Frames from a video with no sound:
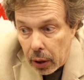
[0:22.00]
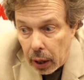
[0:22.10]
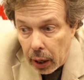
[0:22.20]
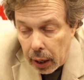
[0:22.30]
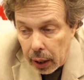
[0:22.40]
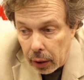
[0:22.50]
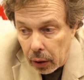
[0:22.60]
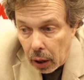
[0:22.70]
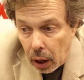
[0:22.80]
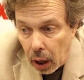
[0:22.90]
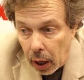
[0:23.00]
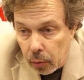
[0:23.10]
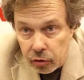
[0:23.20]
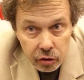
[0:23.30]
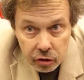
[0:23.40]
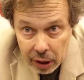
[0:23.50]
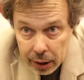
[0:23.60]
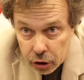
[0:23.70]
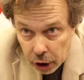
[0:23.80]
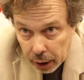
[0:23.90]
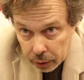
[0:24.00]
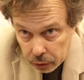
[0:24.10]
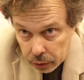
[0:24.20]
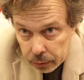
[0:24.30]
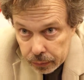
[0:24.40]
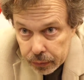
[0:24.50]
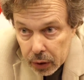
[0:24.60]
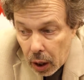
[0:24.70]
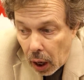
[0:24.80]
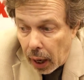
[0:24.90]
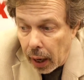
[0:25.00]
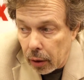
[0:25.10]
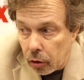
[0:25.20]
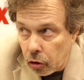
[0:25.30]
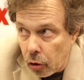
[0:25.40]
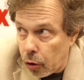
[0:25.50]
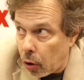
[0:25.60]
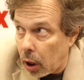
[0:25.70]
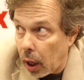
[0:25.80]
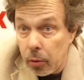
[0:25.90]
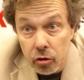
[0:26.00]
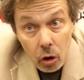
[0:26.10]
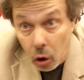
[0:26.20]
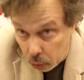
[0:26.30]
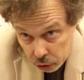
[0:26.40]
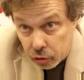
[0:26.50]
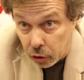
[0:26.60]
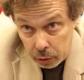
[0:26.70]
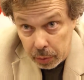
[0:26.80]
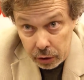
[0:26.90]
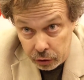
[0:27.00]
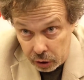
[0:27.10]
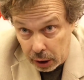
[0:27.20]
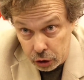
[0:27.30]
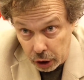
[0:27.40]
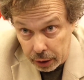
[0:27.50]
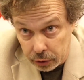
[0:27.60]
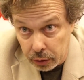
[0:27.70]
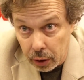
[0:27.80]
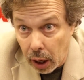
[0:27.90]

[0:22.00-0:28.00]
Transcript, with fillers: and I was a stage actor and thought I was always going to be a stage actor.